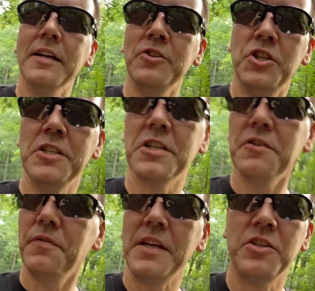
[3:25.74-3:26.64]

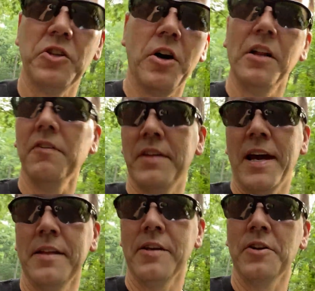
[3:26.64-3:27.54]
Jesus faced all of
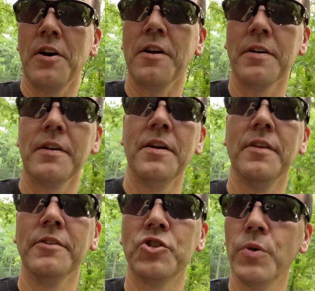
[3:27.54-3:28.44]
that in the garden,
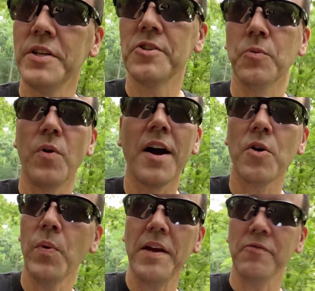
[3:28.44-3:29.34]
the choice to walk
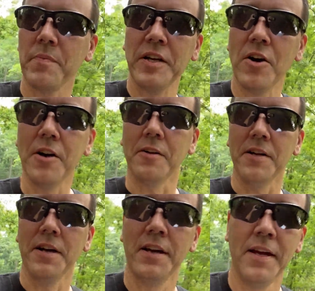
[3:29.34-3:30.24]
away from it all.
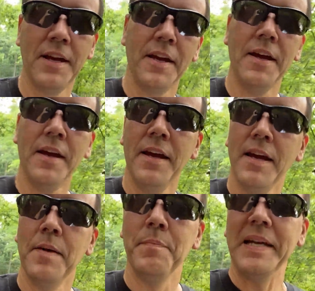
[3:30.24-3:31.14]

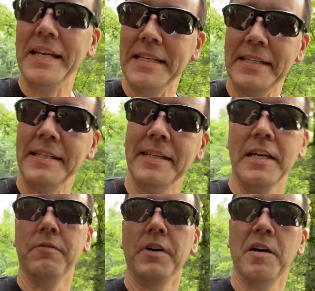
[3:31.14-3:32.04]
But he didn't
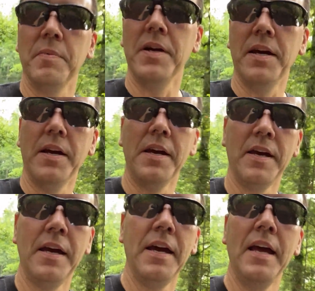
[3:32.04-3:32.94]
give up.
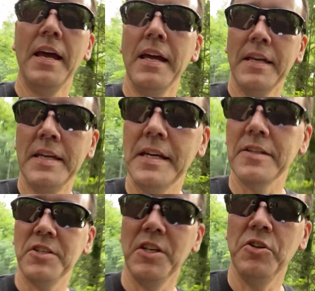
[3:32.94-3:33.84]
He
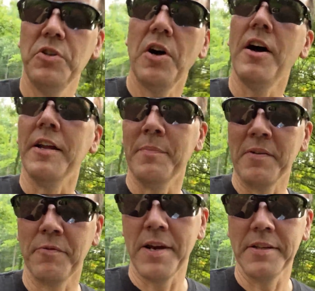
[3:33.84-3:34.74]
continued on, my
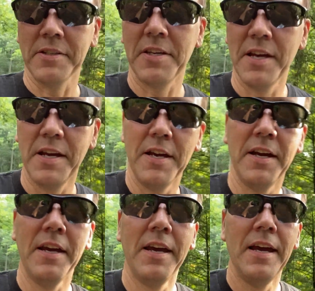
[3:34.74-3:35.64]
friends,
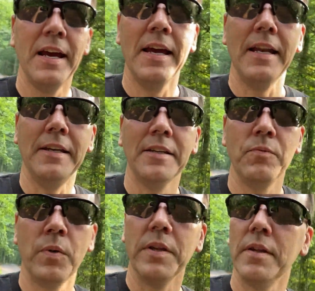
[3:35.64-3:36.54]
and he
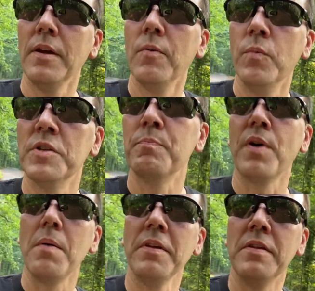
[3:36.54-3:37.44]
did what was
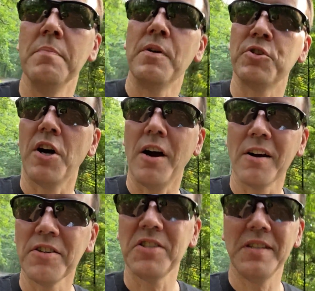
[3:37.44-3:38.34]
probably the most
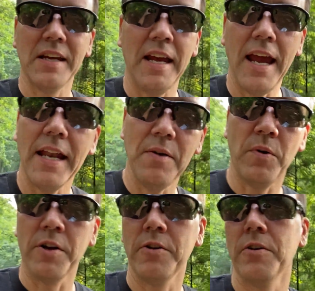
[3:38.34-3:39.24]
hardest thing
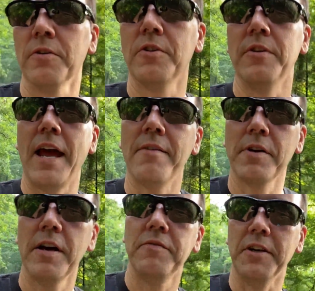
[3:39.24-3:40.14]
anyone on earth could ever
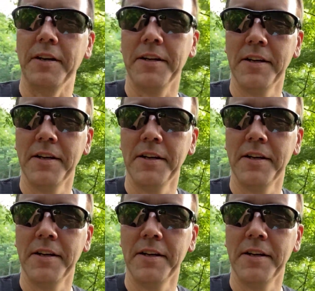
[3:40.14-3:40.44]
have done,